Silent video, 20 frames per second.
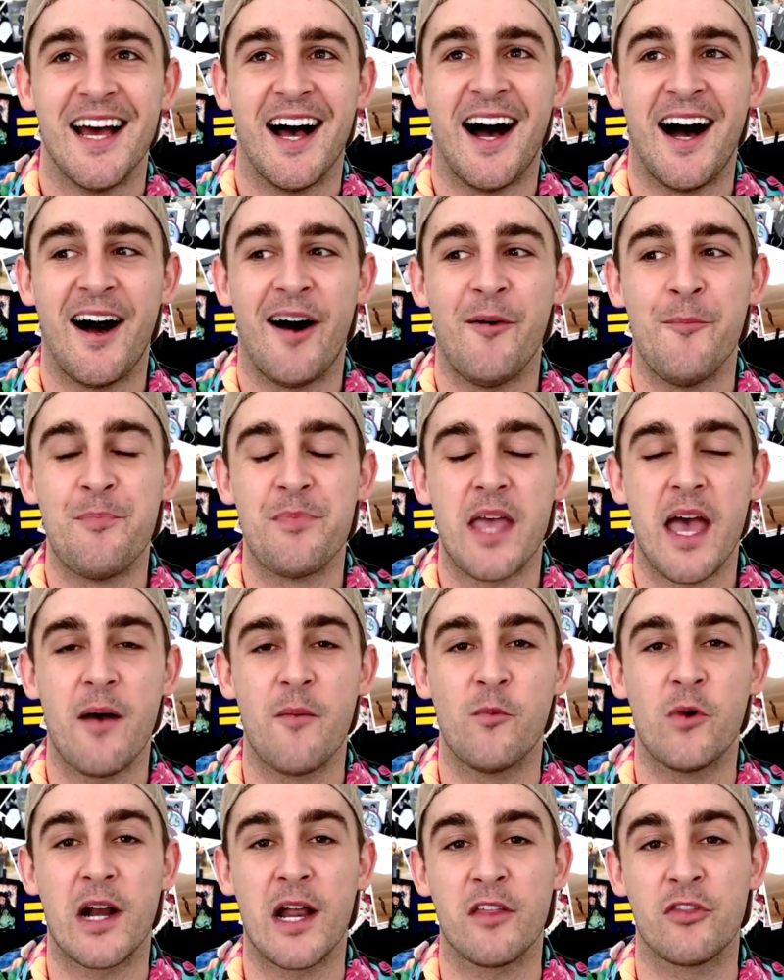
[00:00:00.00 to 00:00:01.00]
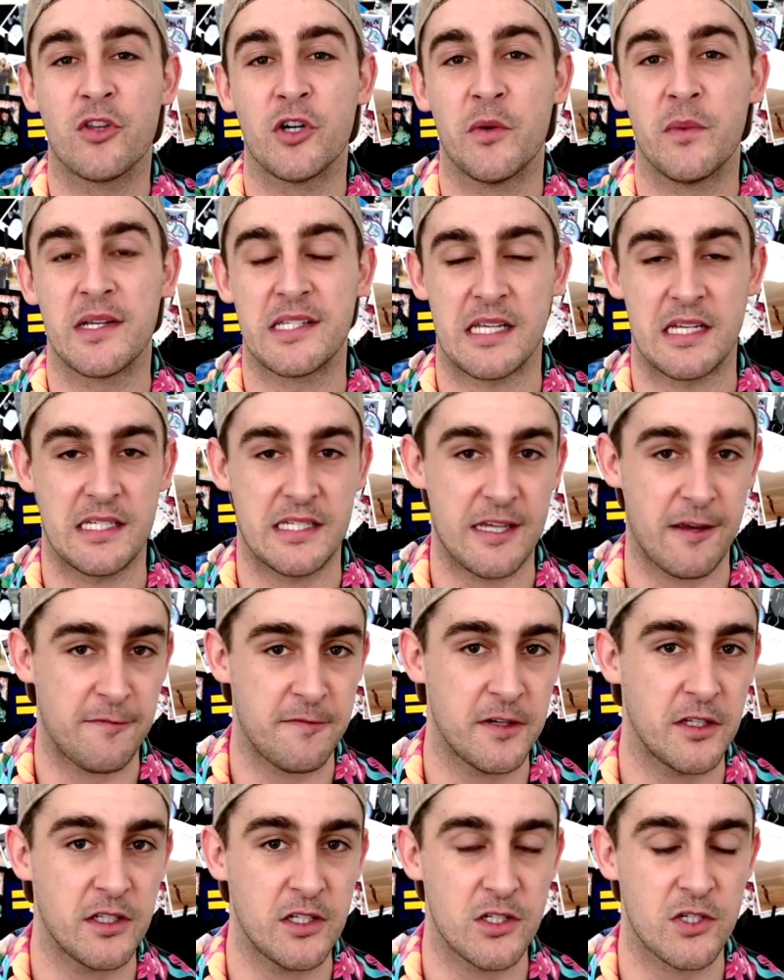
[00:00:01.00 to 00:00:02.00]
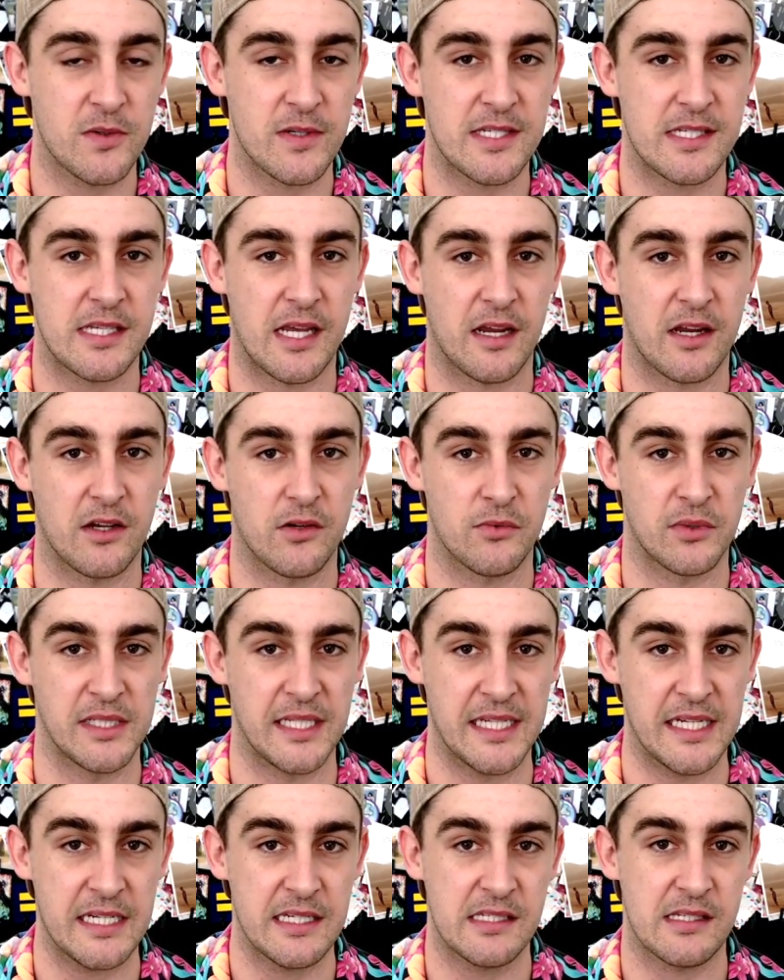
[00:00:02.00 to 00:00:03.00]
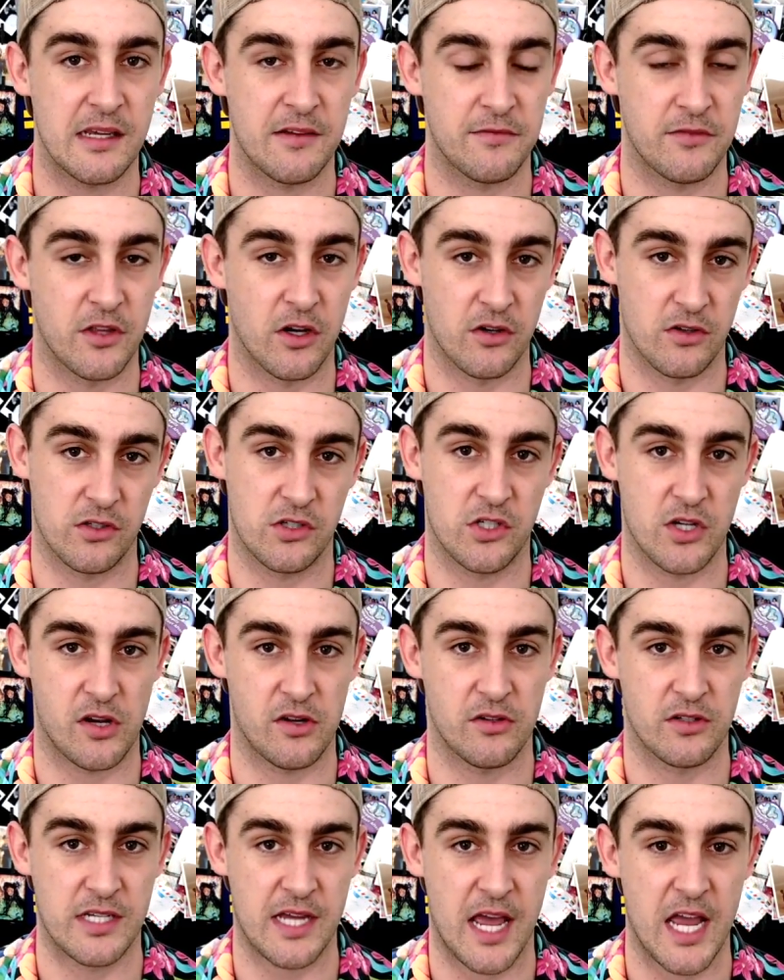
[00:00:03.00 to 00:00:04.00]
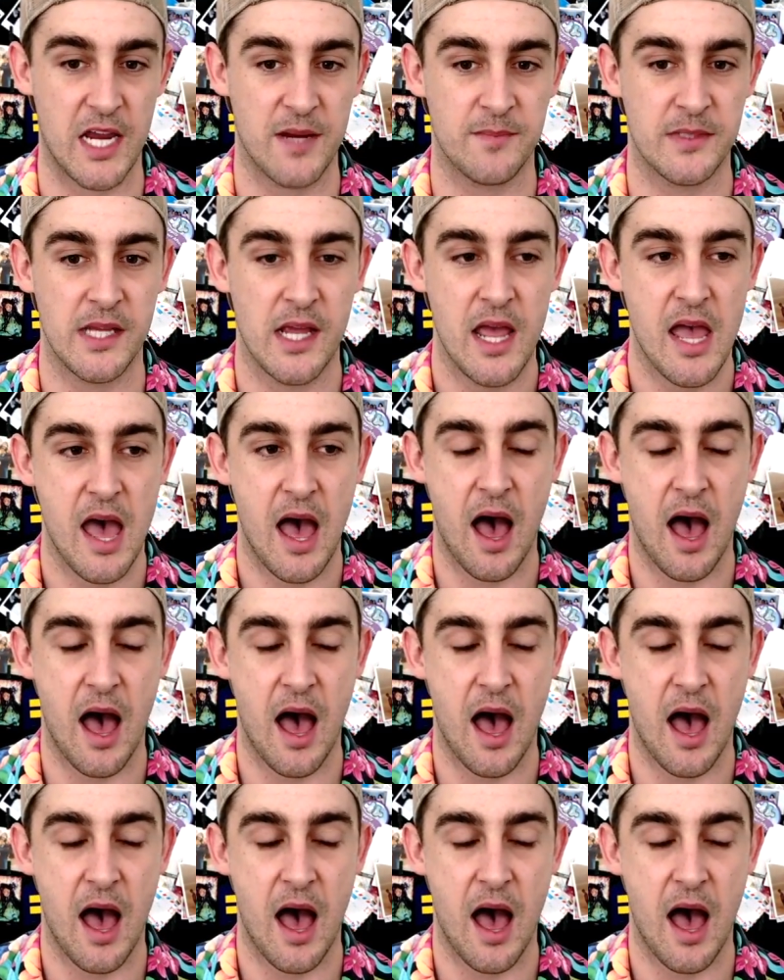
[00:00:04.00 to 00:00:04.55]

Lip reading: And what I thought was I'd definitely do a second release of those journal tapes.